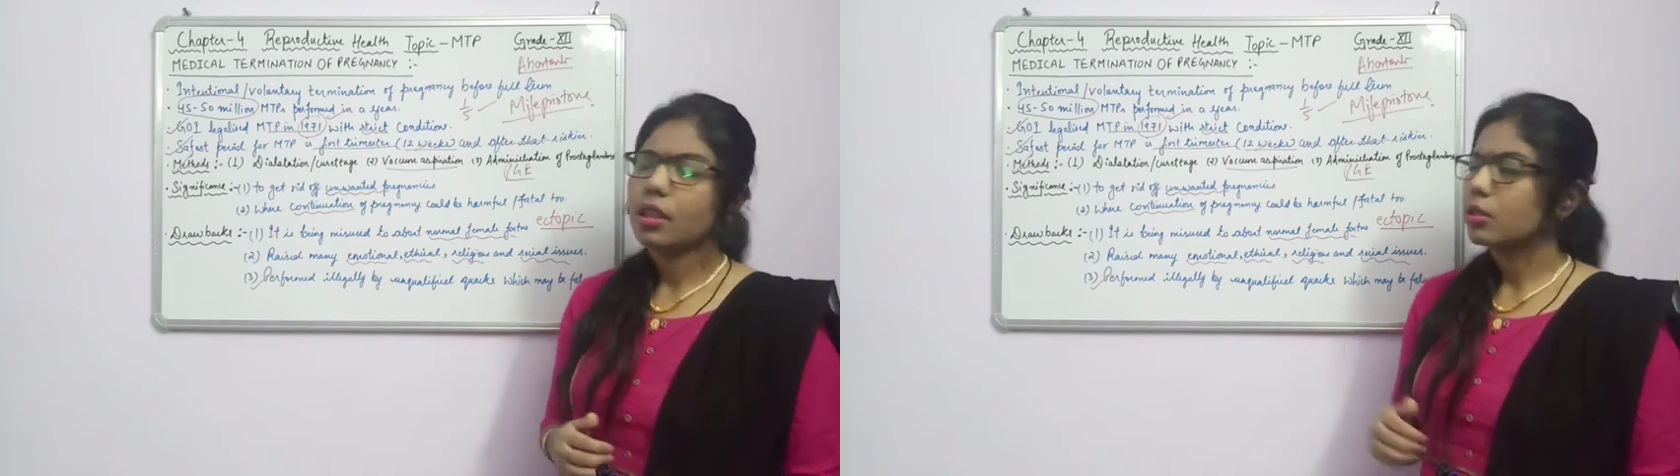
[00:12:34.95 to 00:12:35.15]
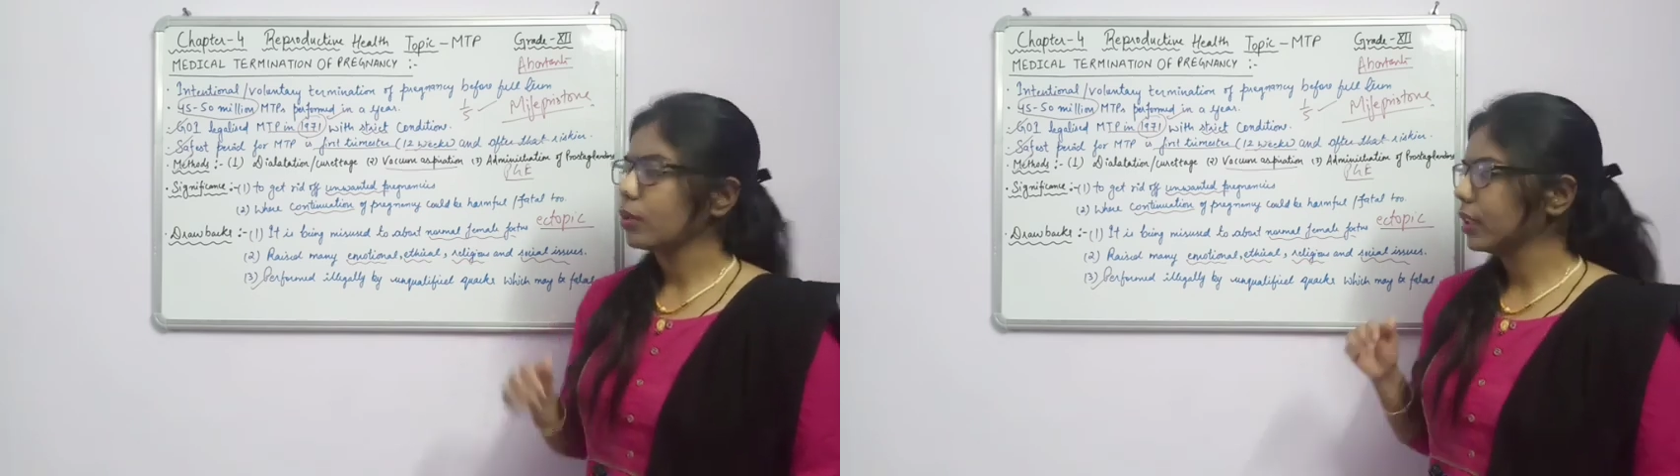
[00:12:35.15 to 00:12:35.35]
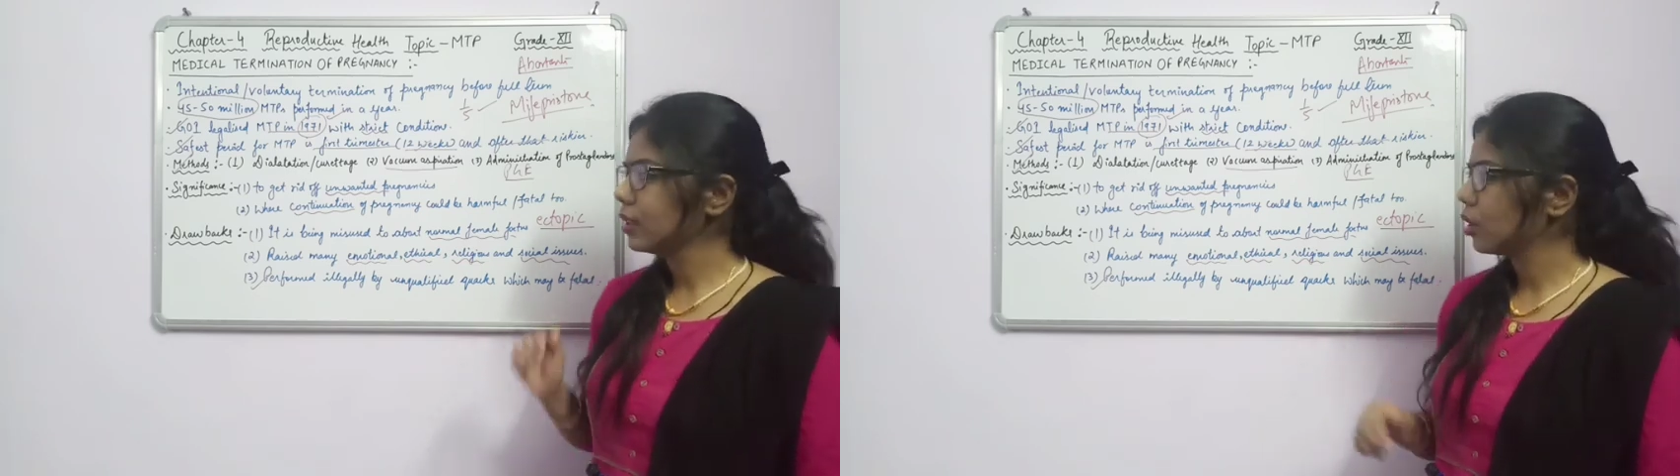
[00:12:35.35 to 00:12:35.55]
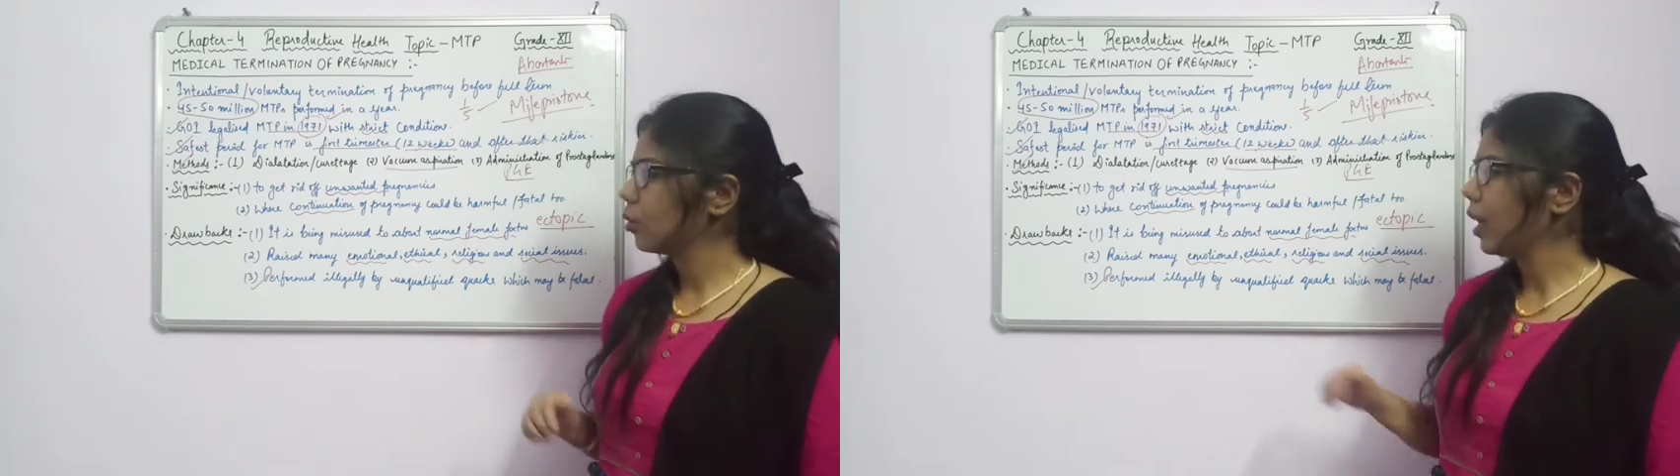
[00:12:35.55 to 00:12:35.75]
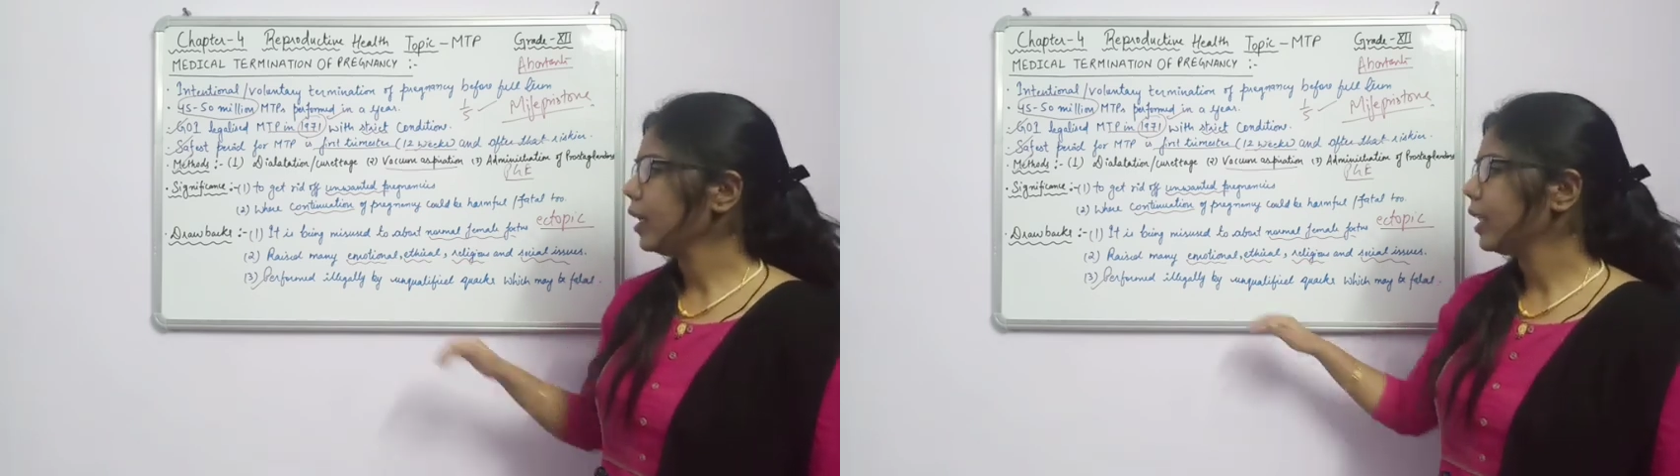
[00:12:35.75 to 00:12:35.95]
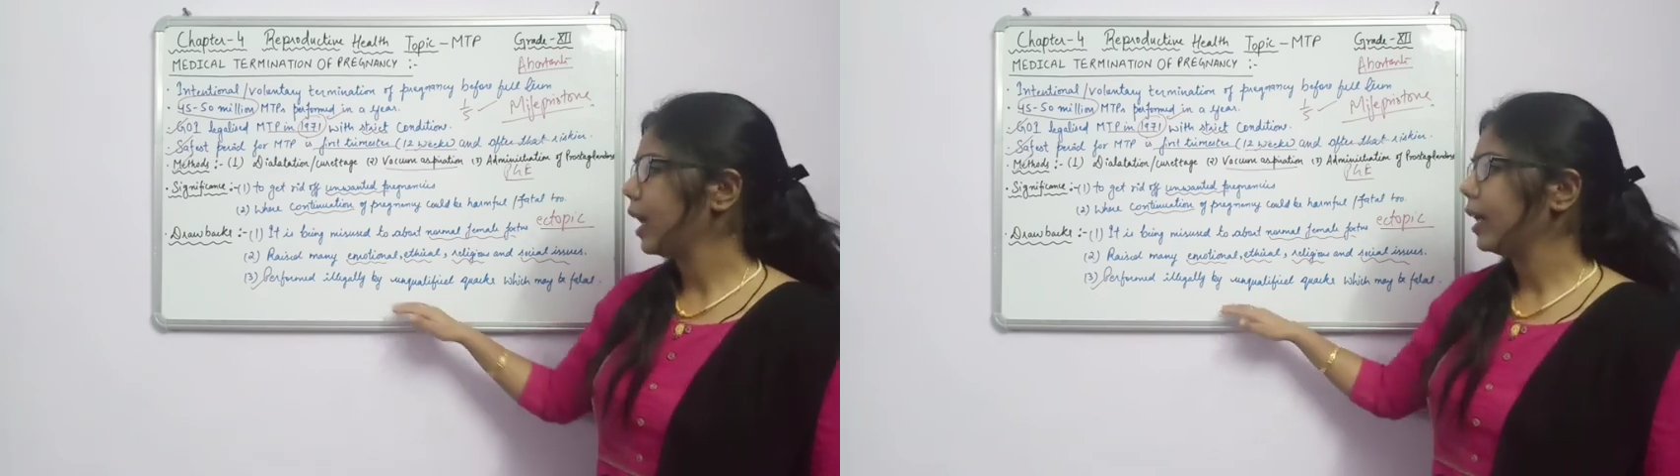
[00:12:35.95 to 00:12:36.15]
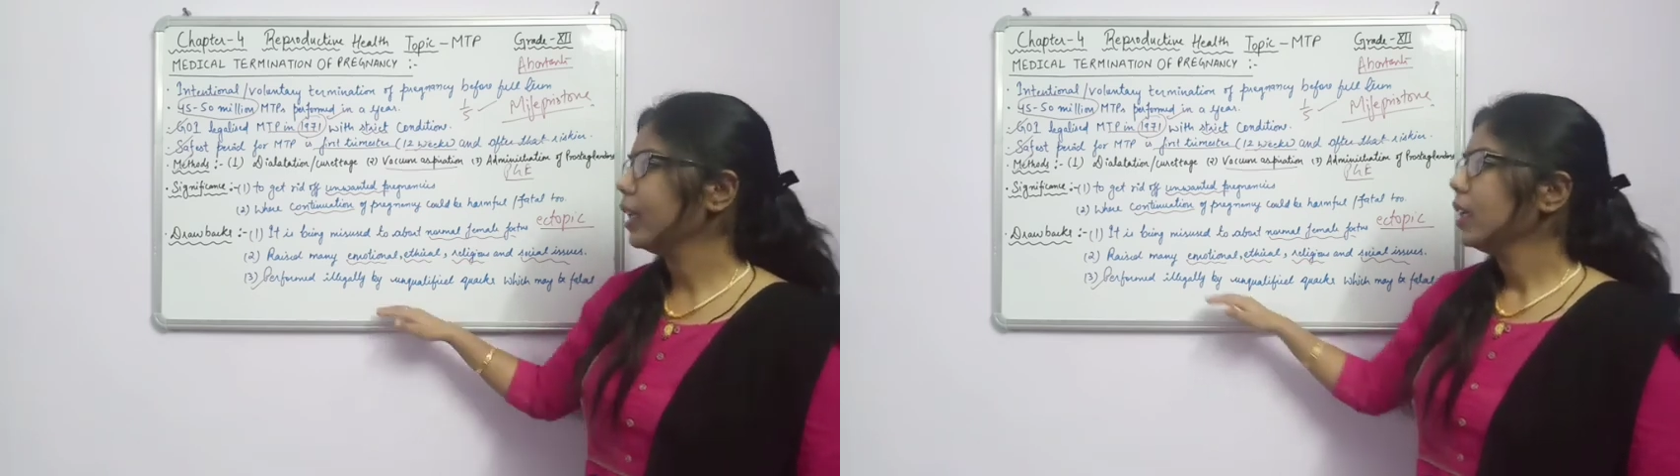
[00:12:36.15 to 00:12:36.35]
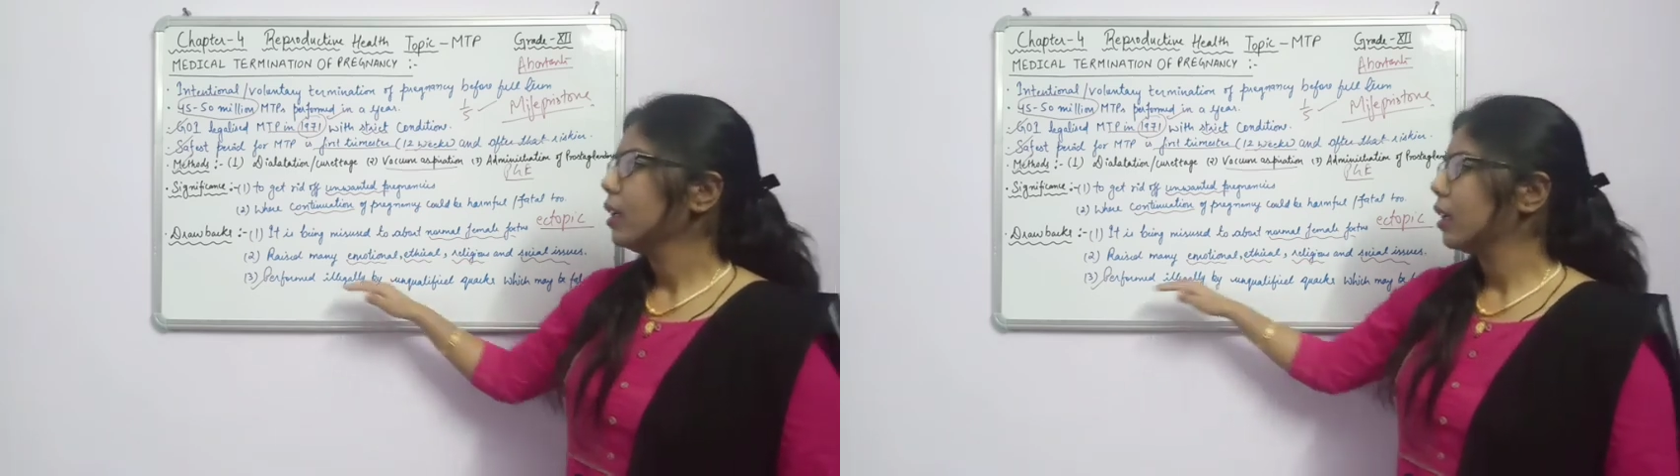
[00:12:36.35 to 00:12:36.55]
So it is required that